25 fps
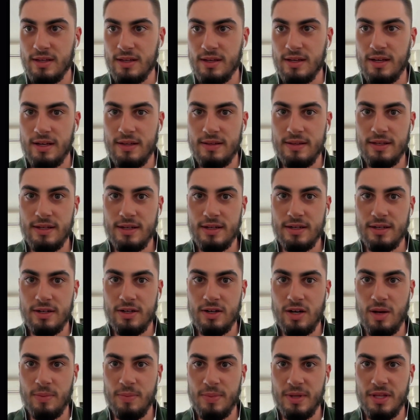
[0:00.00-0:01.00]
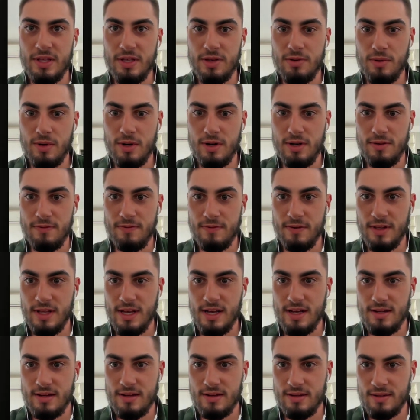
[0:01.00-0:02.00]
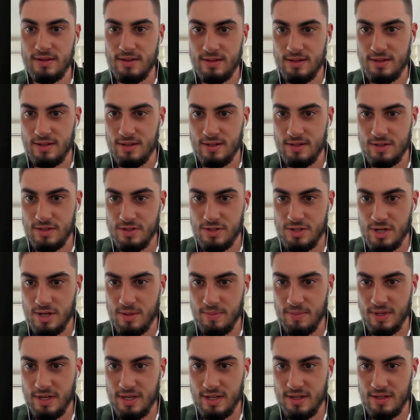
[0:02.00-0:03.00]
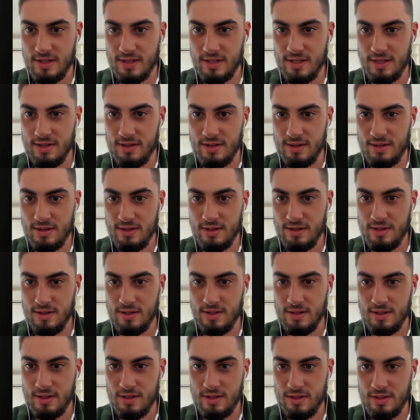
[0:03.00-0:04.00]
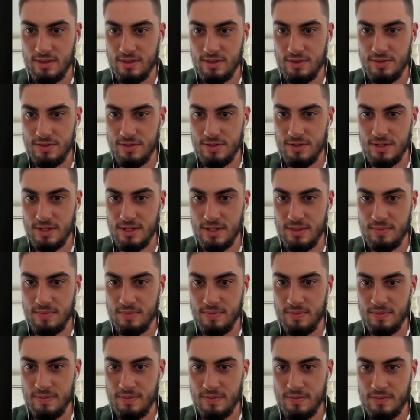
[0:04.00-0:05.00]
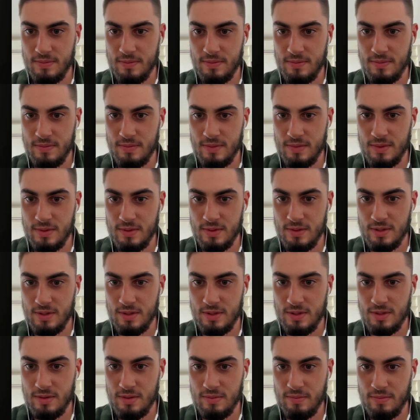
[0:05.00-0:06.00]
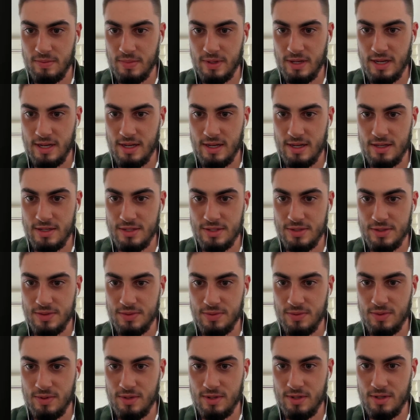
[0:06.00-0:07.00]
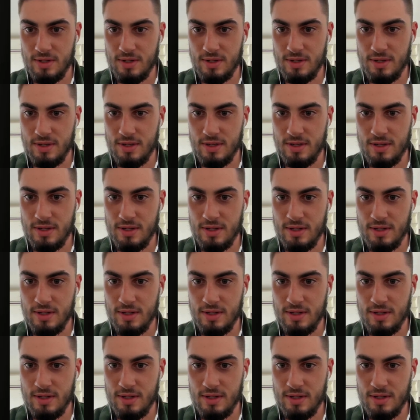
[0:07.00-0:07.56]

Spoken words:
and then copy the URL for that. Drop it into here. Username, password.